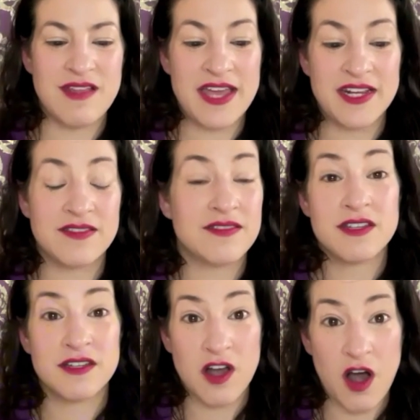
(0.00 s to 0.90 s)
edit
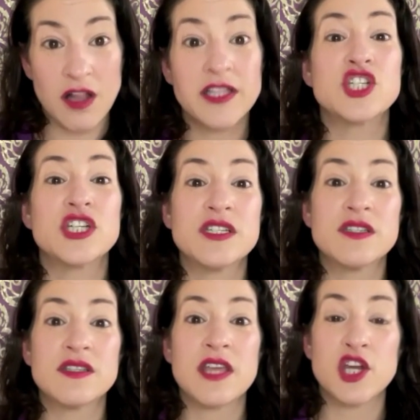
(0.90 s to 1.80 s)
the
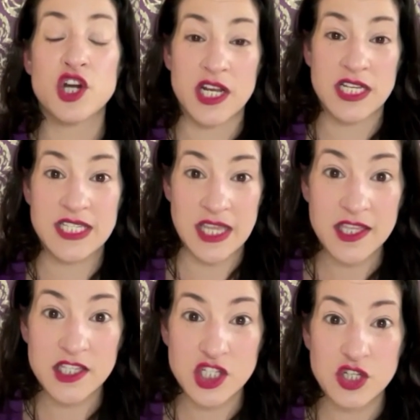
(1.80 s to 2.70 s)
colleges that you're going to send
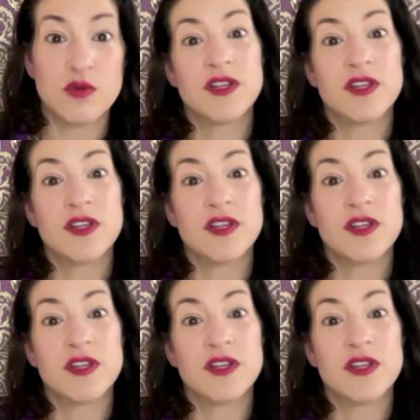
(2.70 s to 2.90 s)
this to,